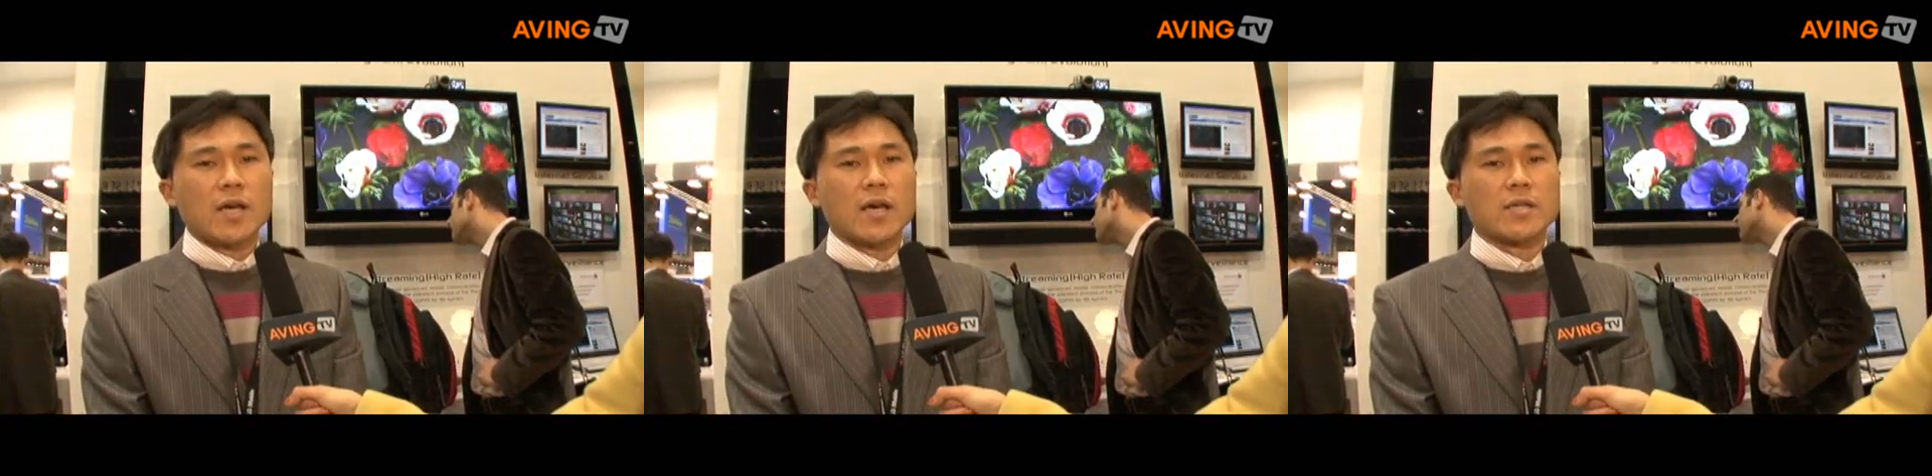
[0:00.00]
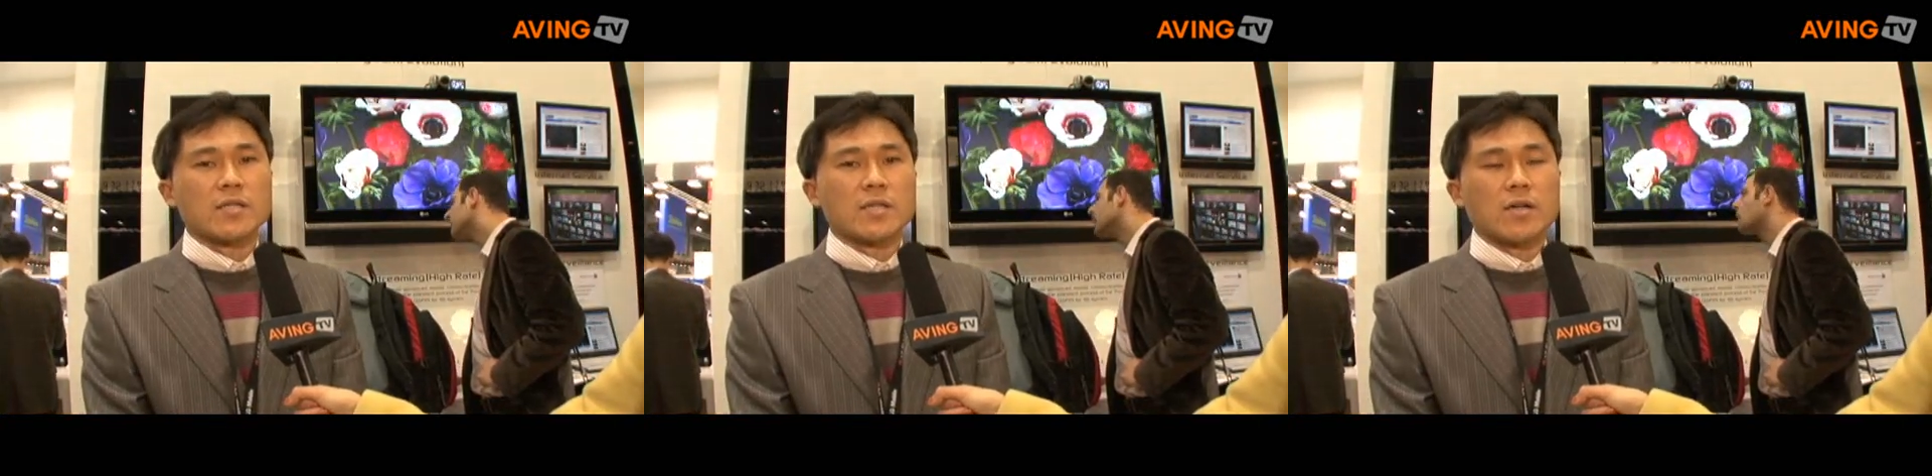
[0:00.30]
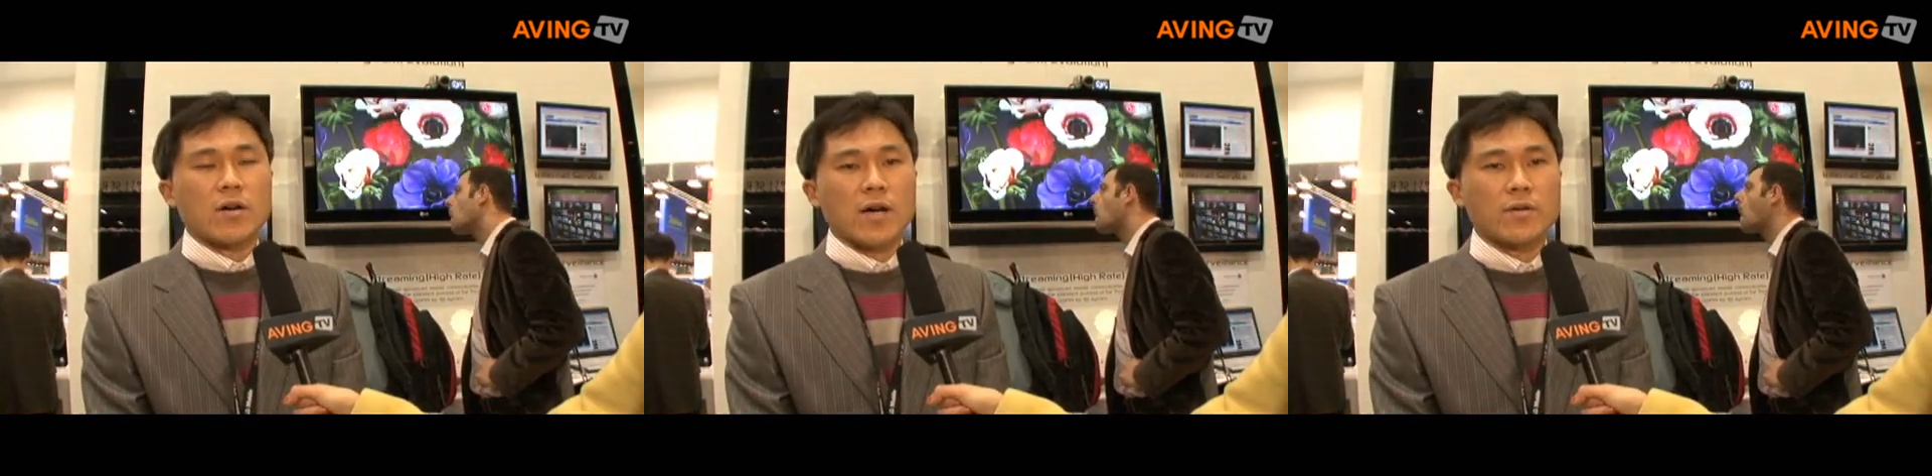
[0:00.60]
and
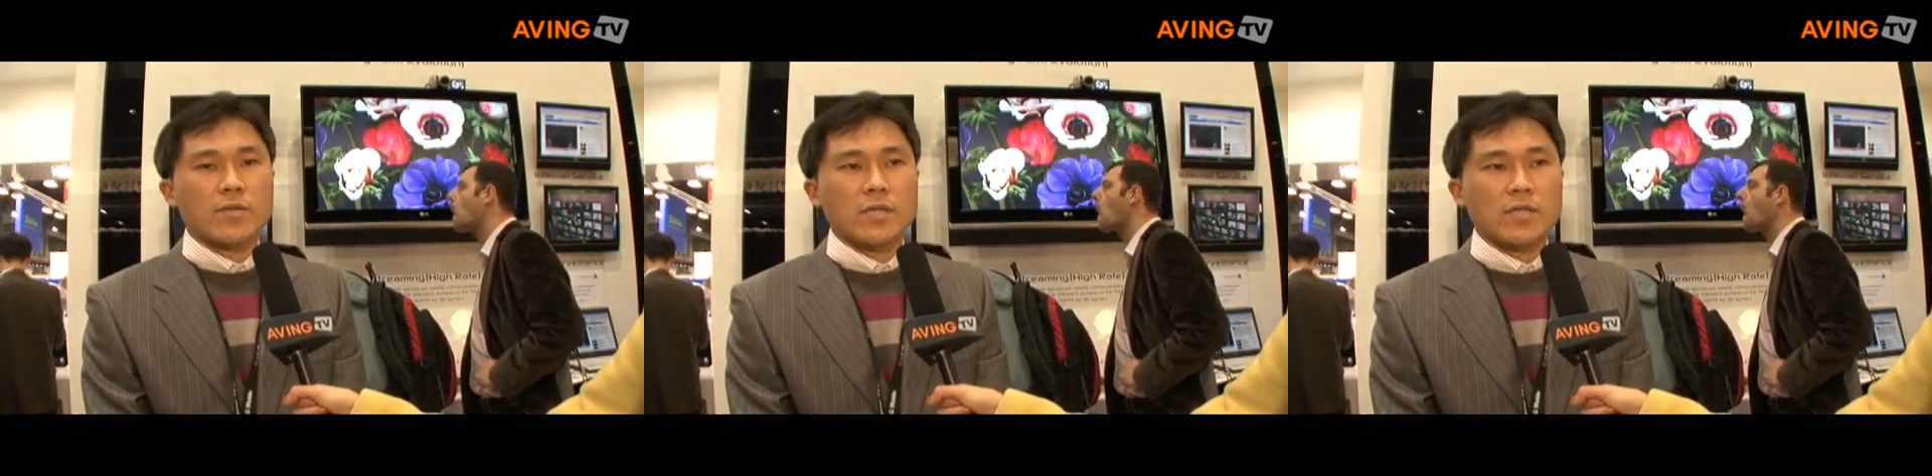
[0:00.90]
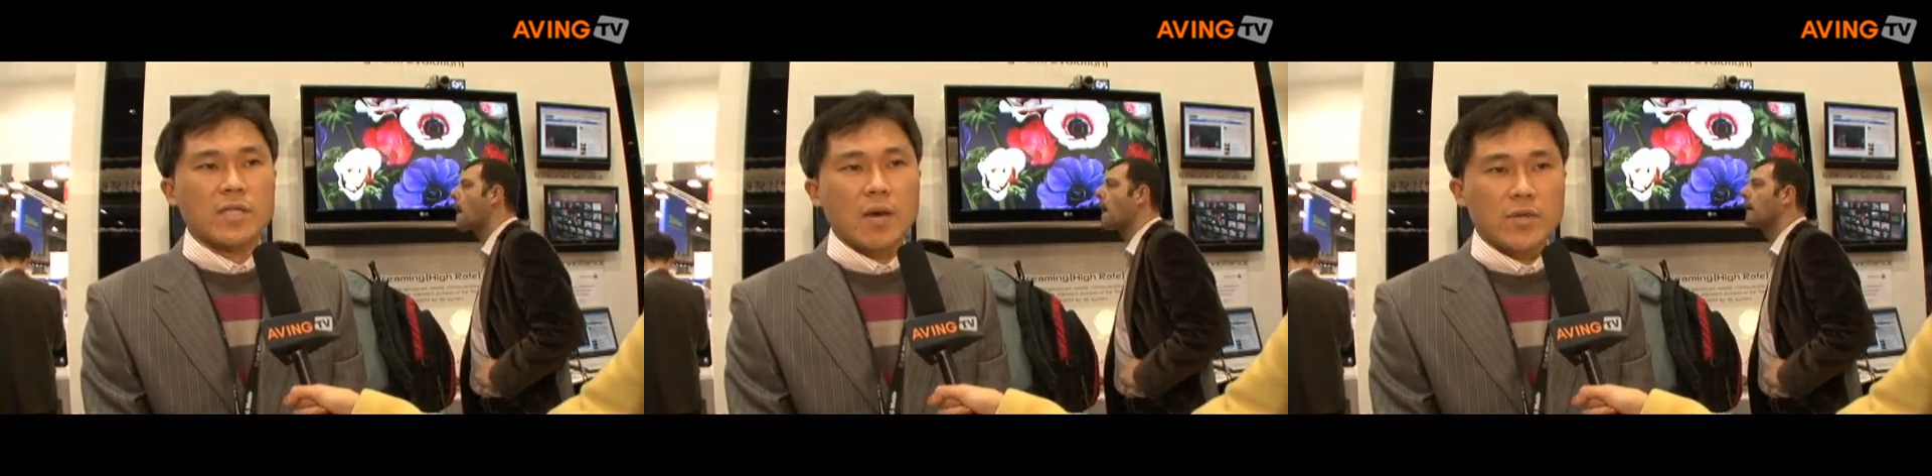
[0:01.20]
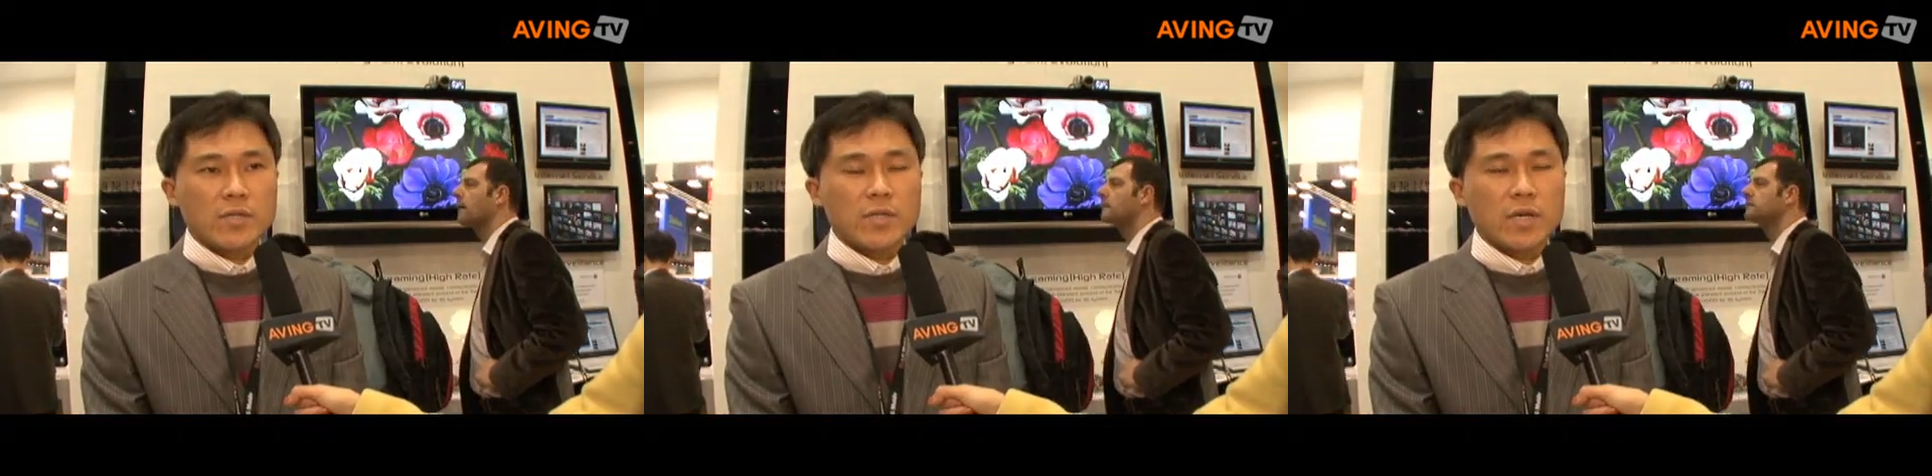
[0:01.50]
uh, around uh,
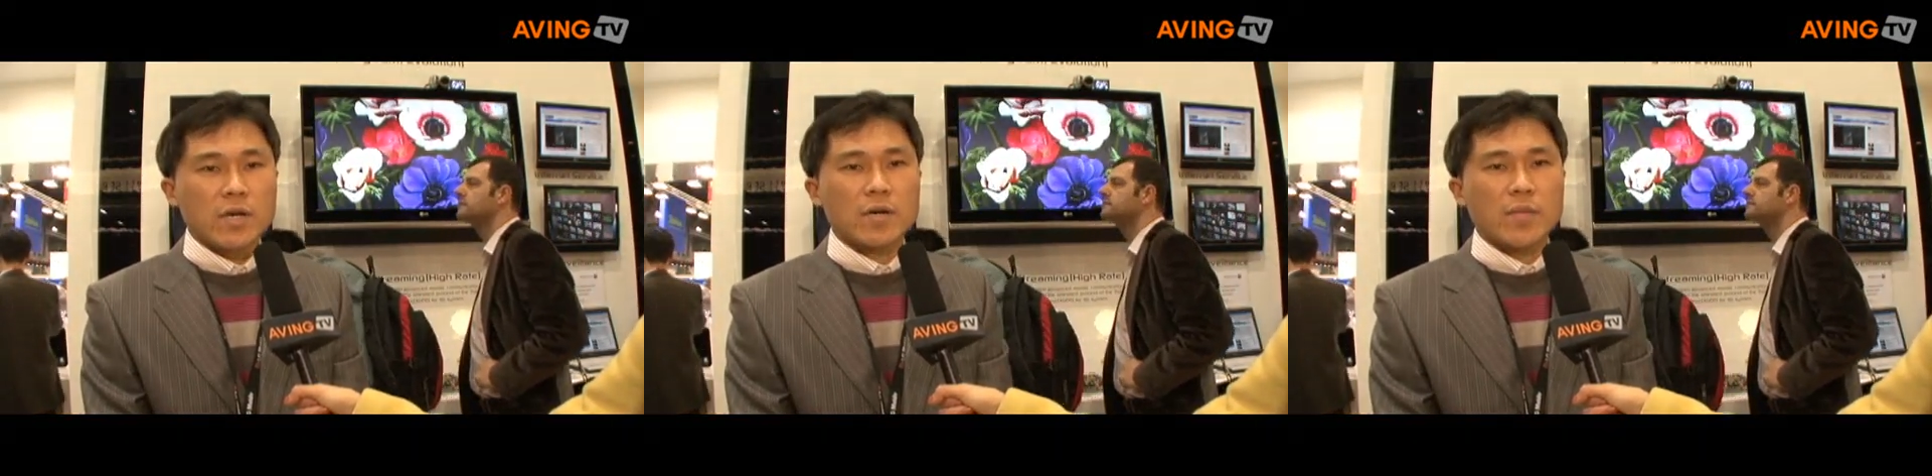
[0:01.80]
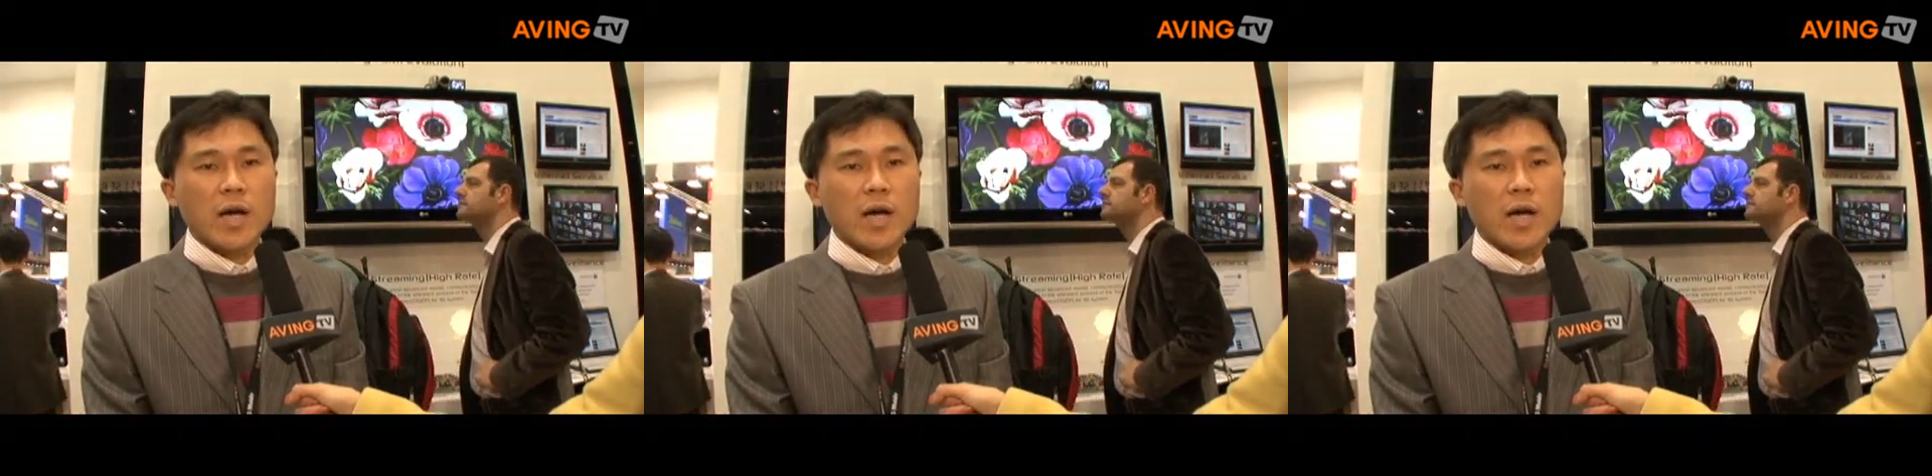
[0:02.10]
7 uh,